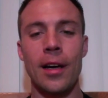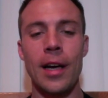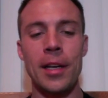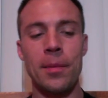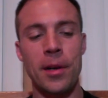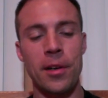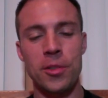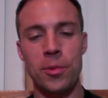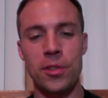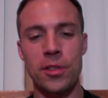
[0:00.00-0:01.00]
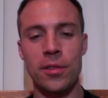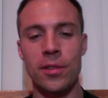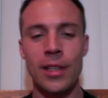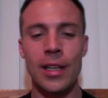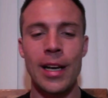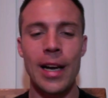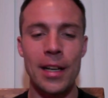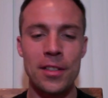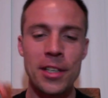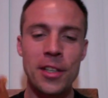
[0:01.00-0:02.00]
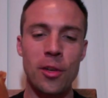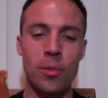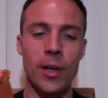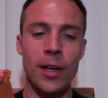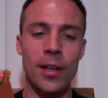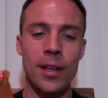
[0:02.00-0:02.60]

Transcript: any berries would do. And Ezekiel bread,